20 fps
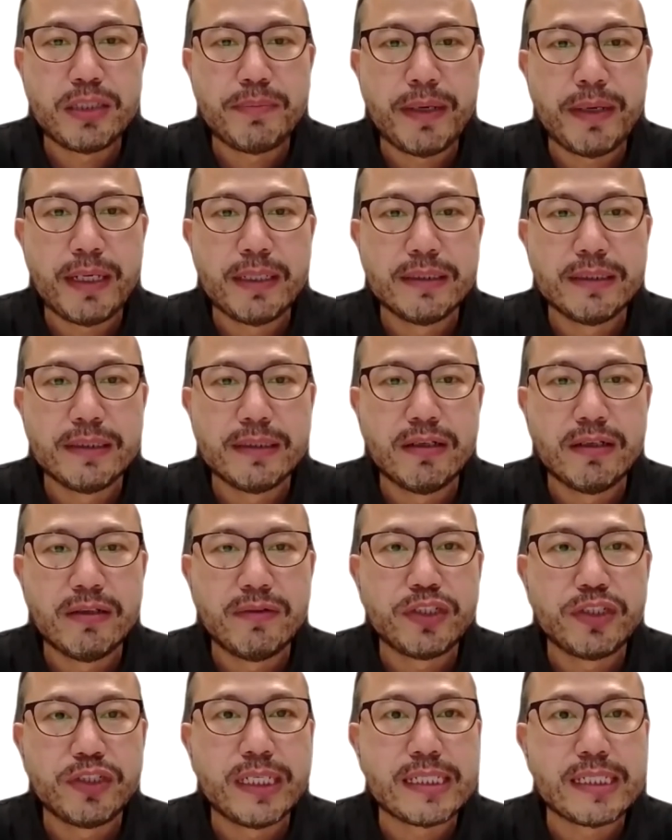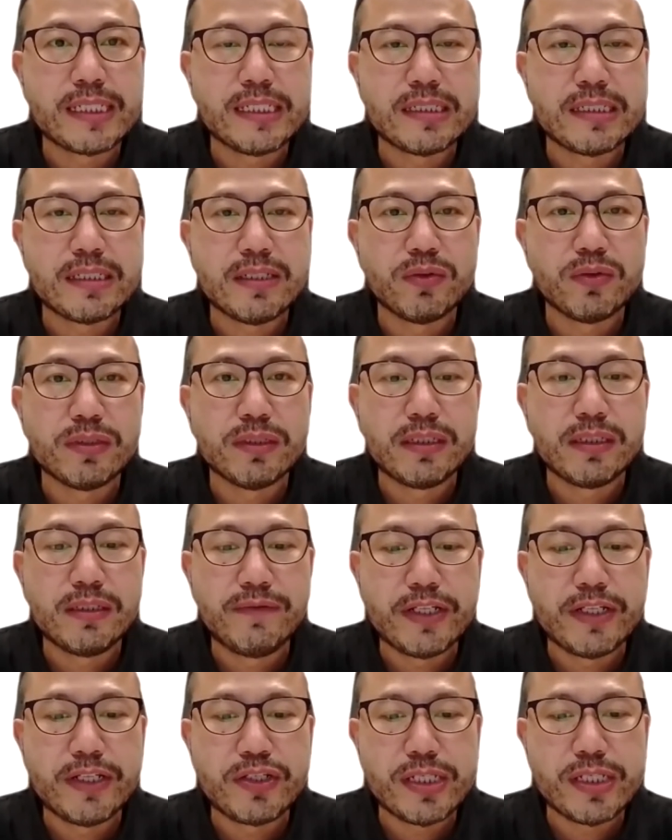partner of Genesis
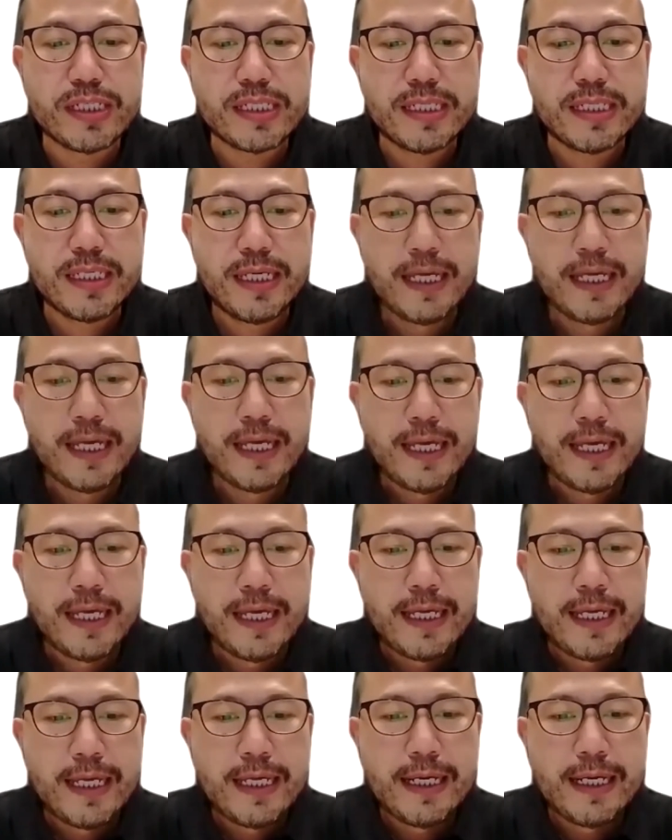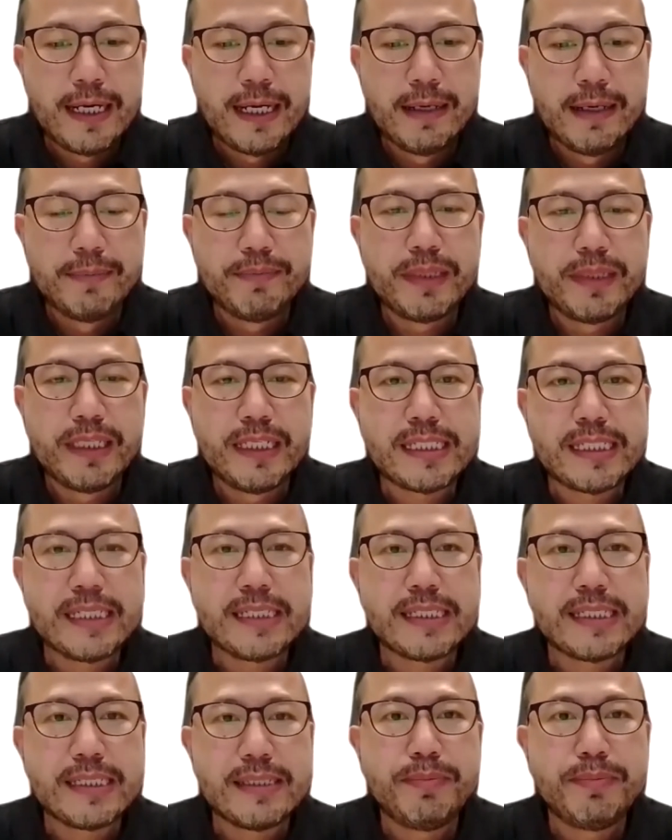Alternative Ventures. This
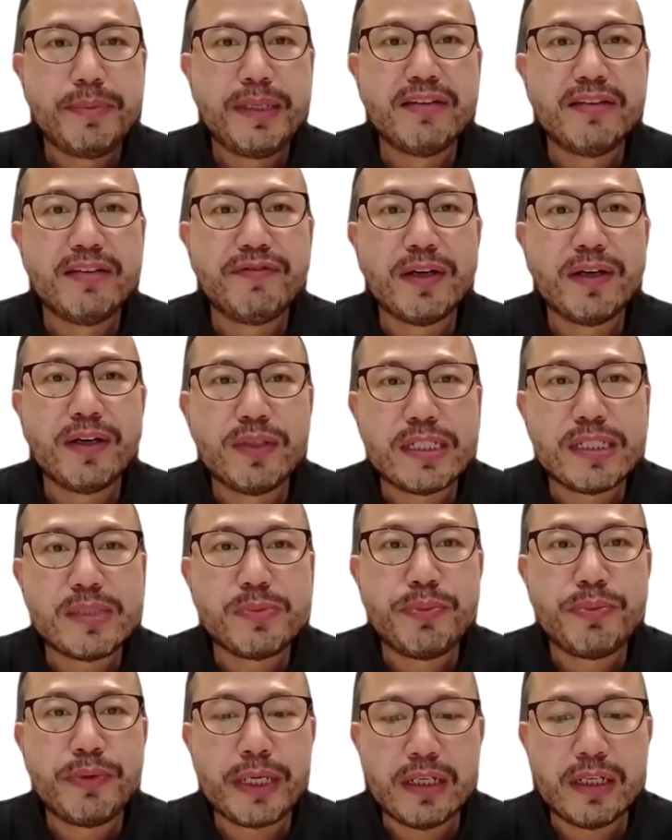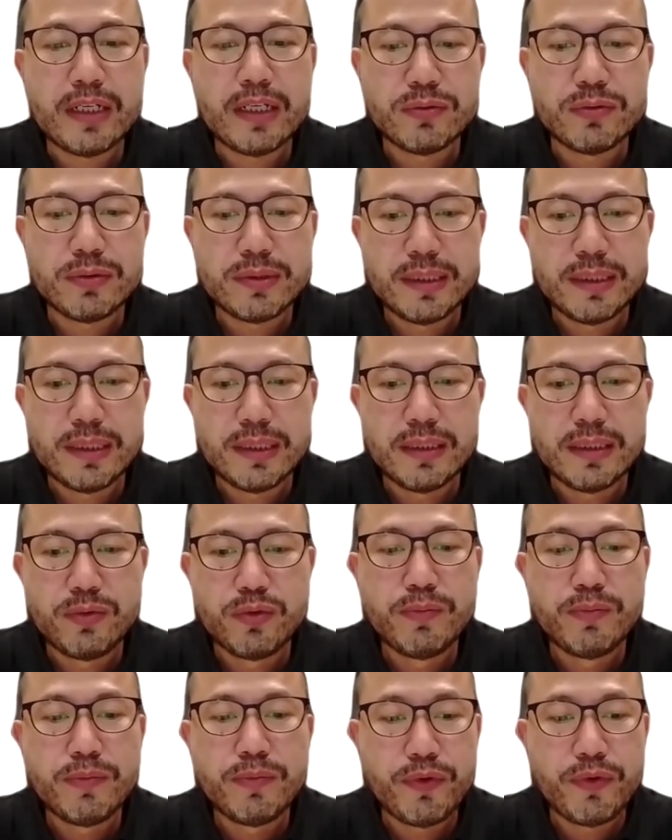is Meet the Founders Breakout
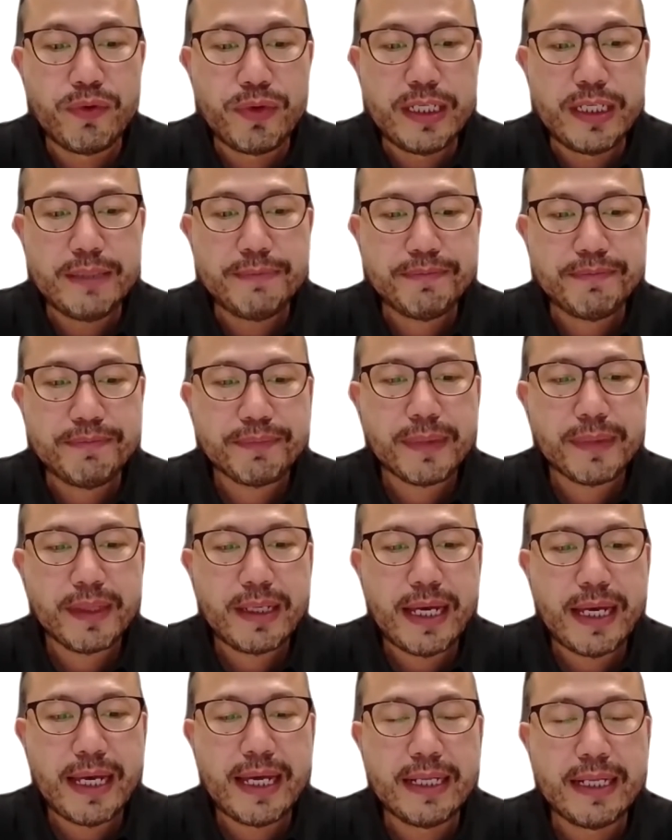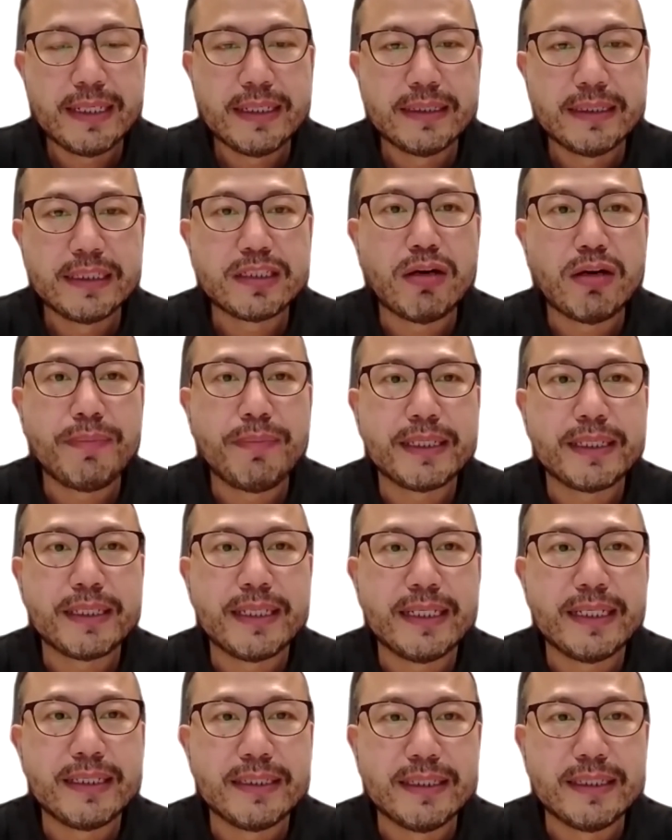Room 3. And the topic
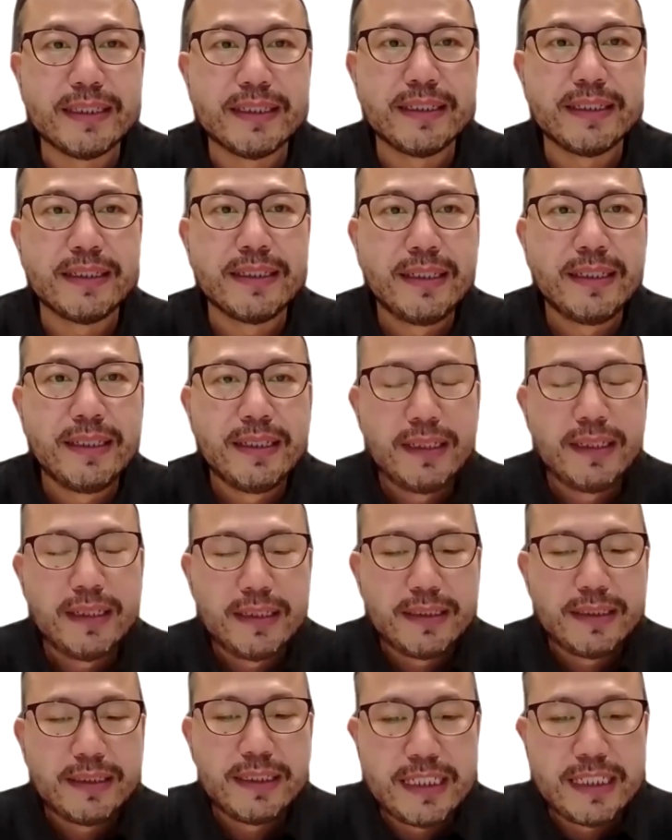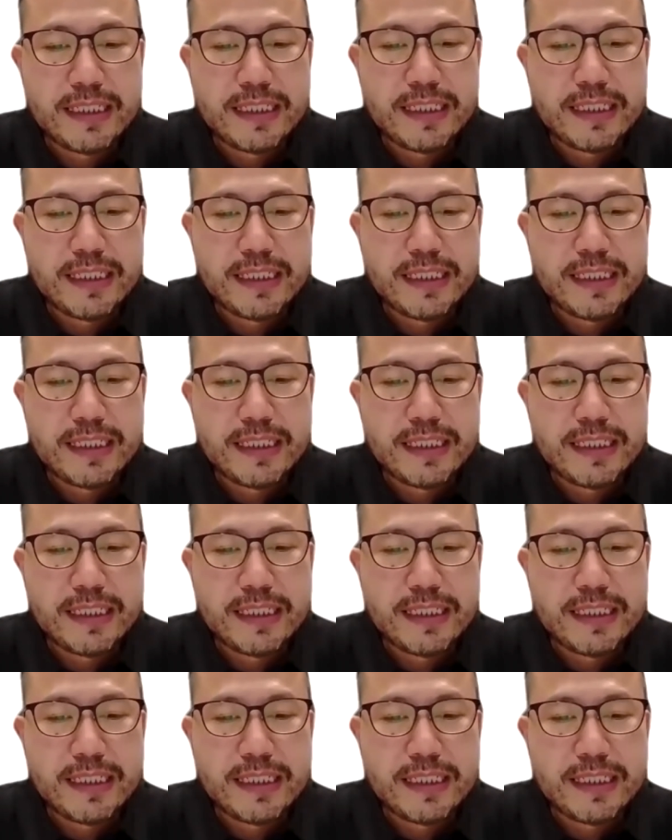that these